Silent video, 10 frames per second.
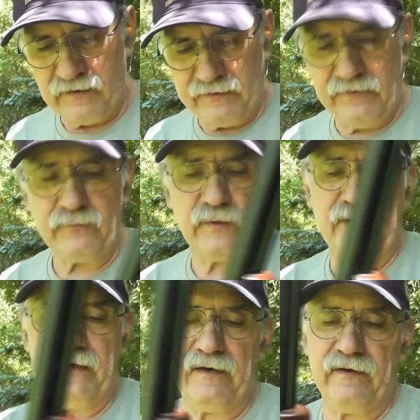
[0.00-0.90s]
This one
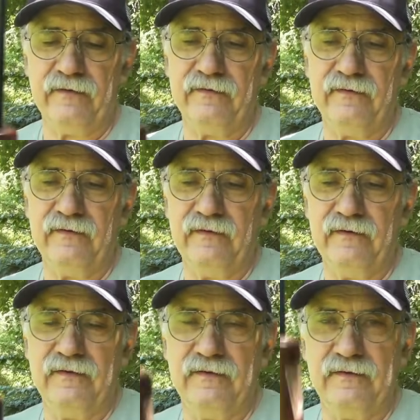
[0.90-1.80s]
here
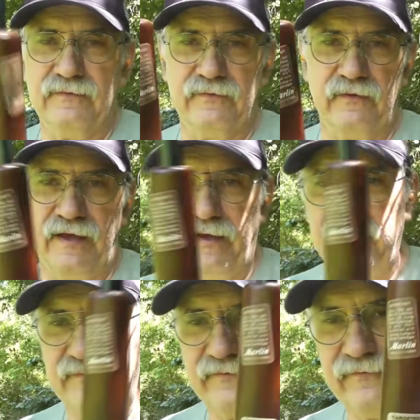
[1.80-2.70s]
still
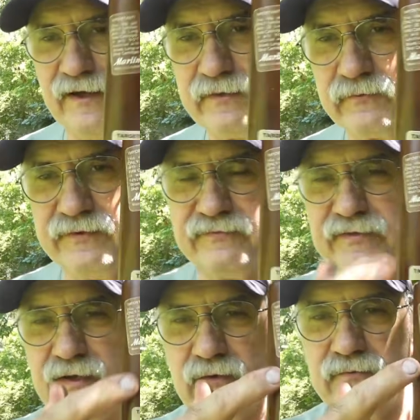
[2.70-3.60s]
has the factory
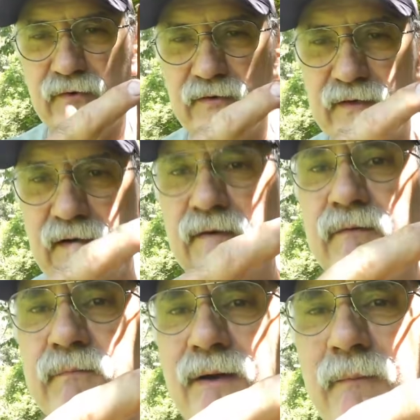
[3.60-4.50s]
stickers on there
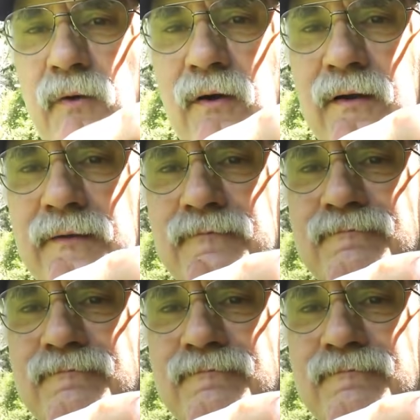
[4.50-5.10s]
by Marlin.